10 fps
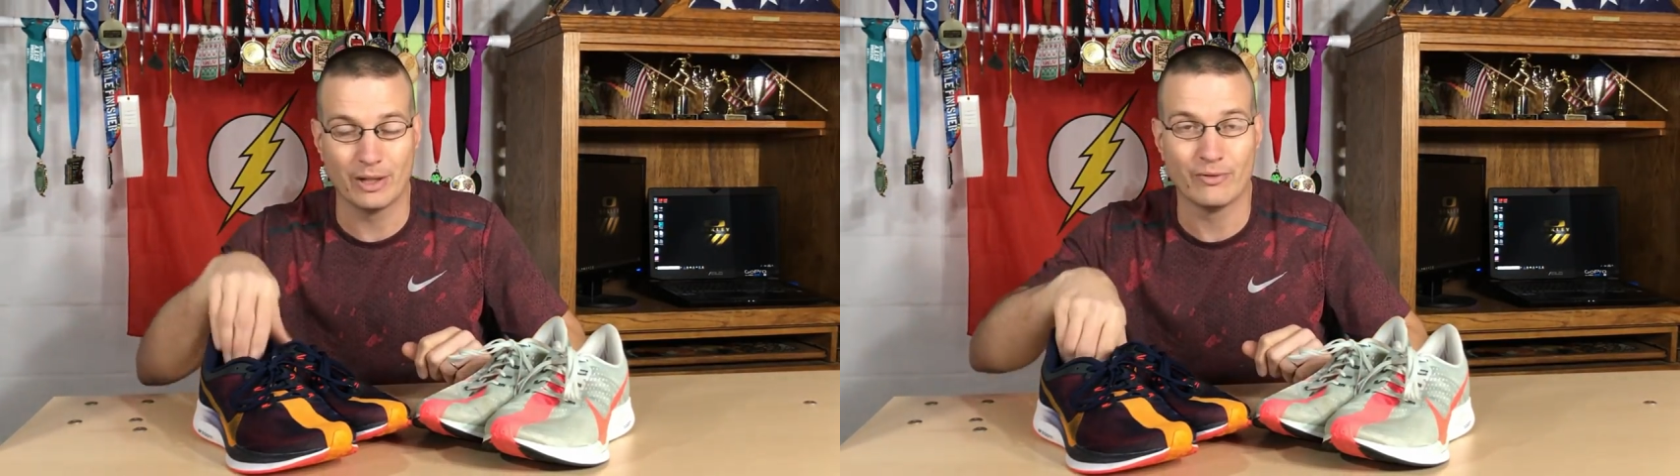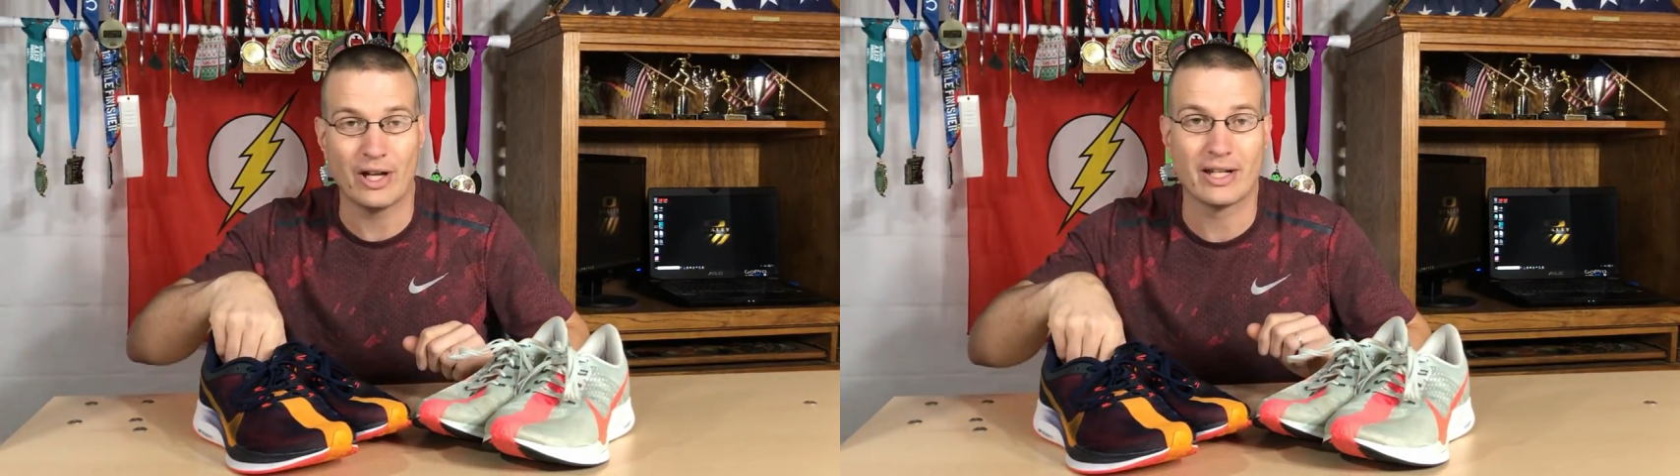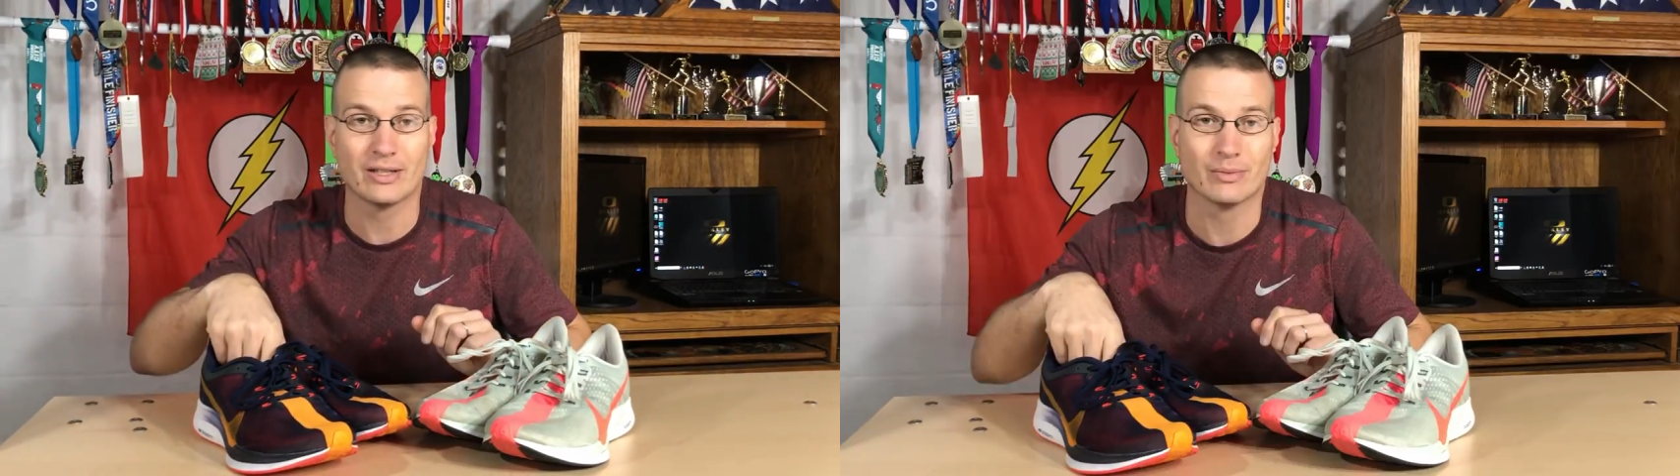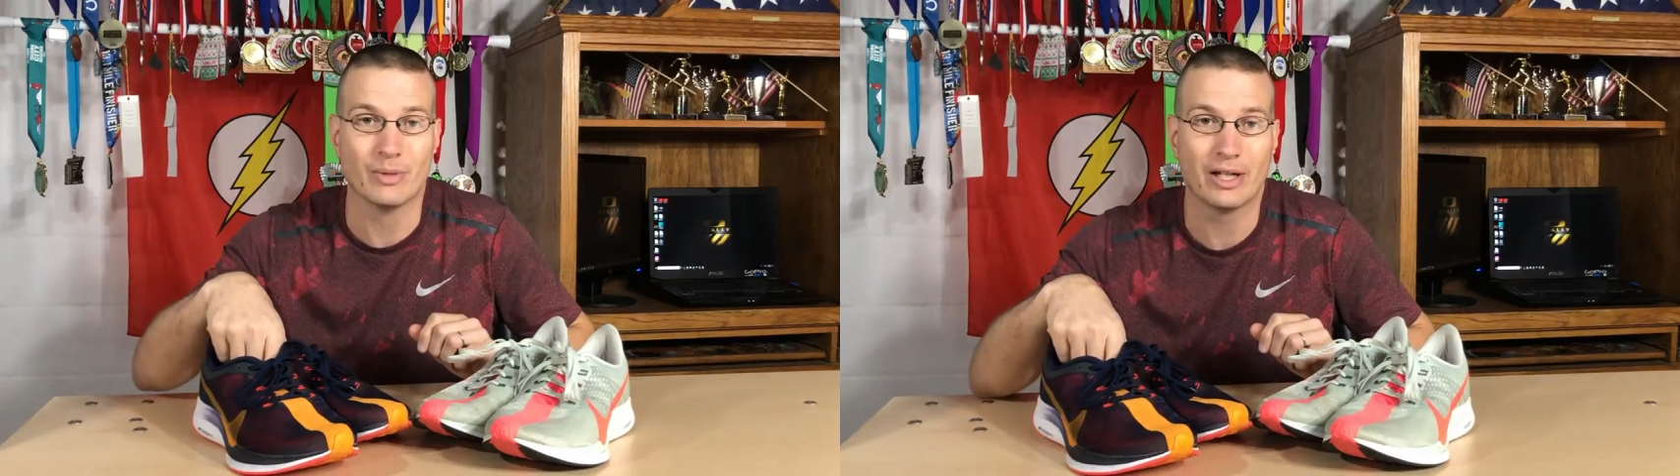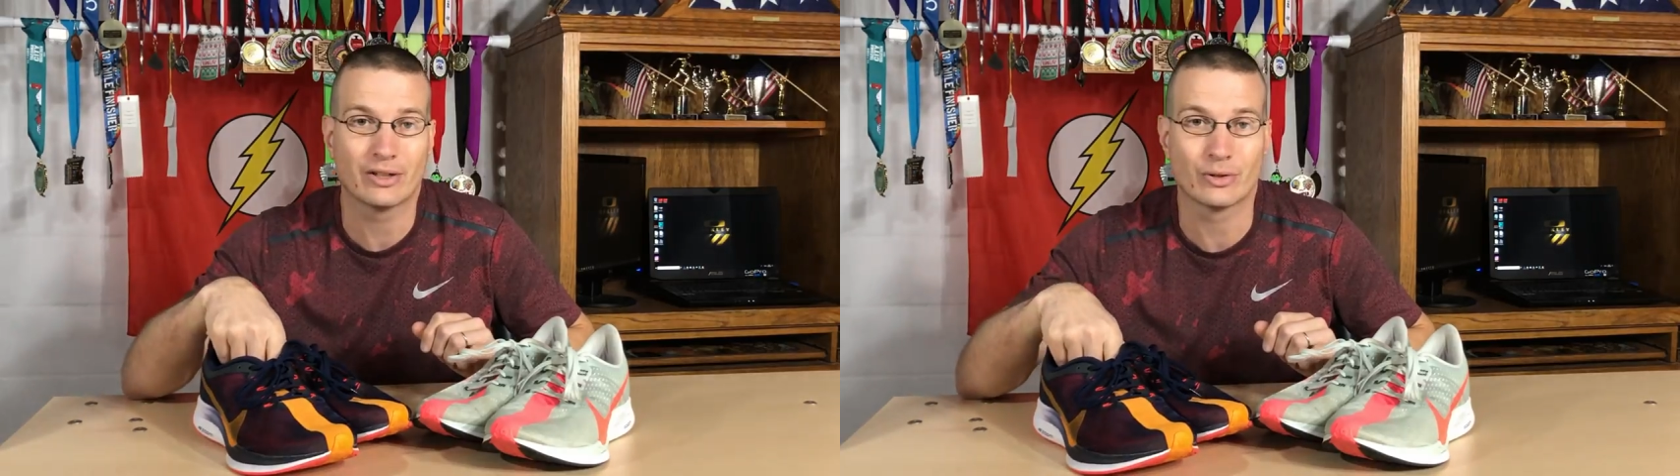on finding some
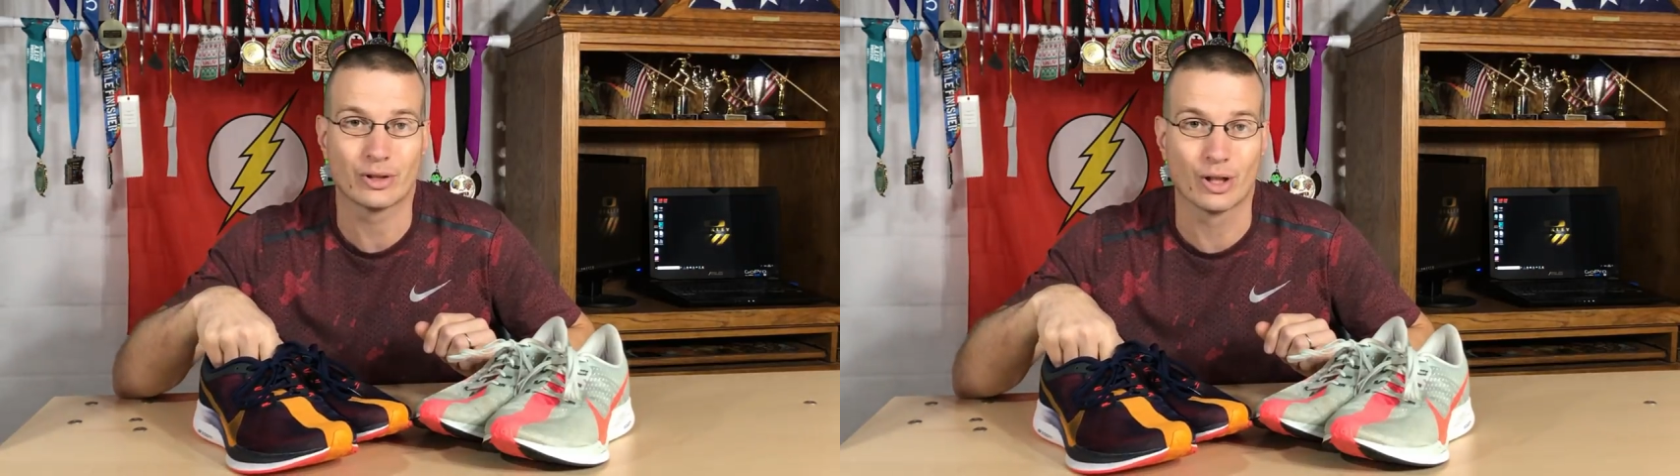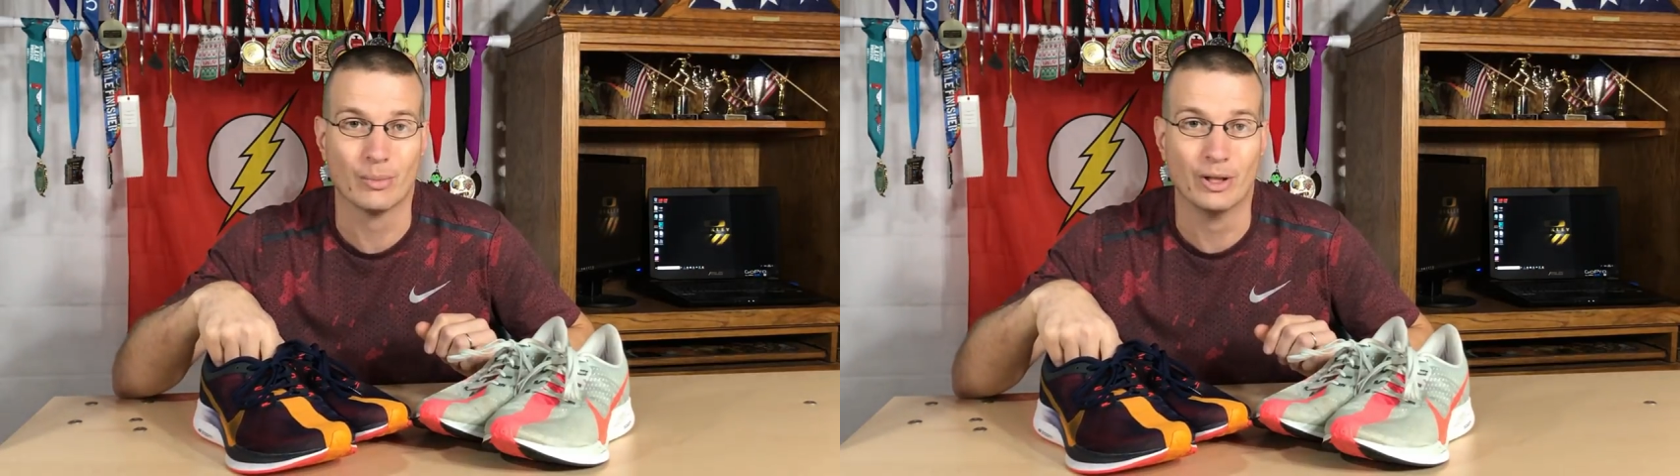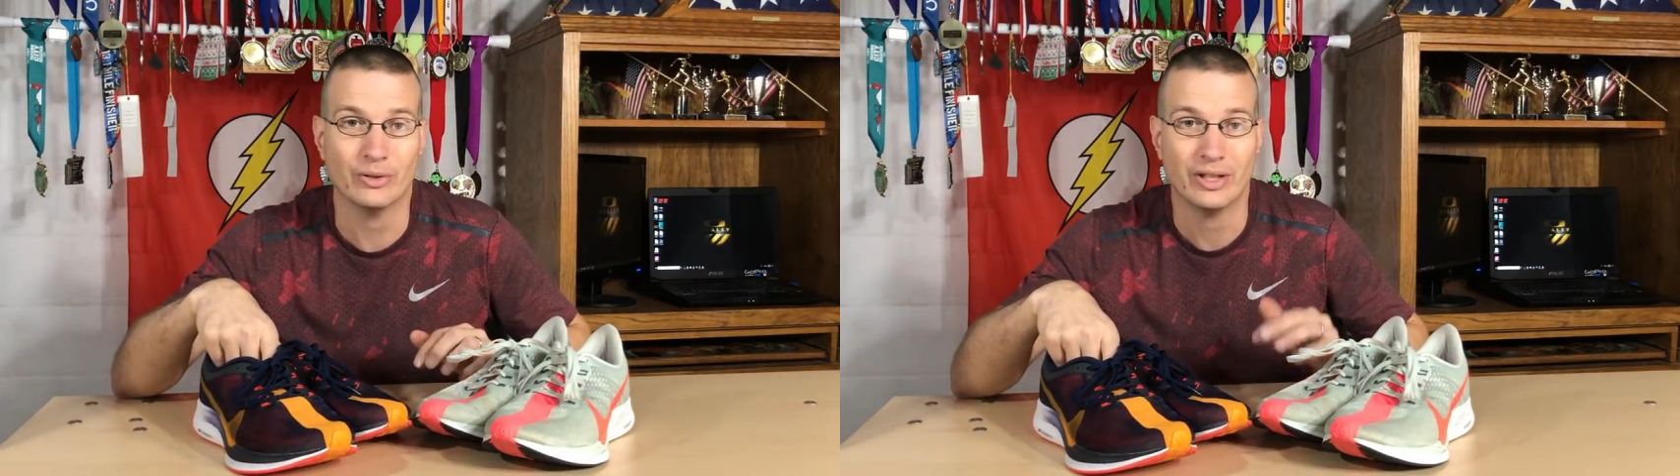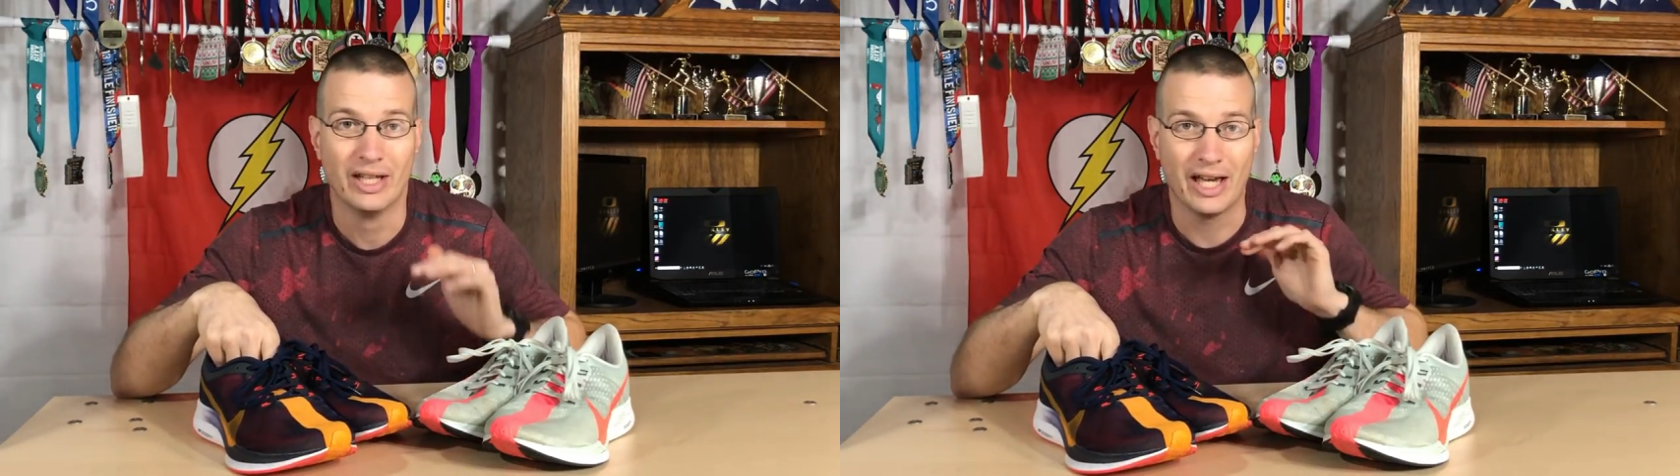extra turbos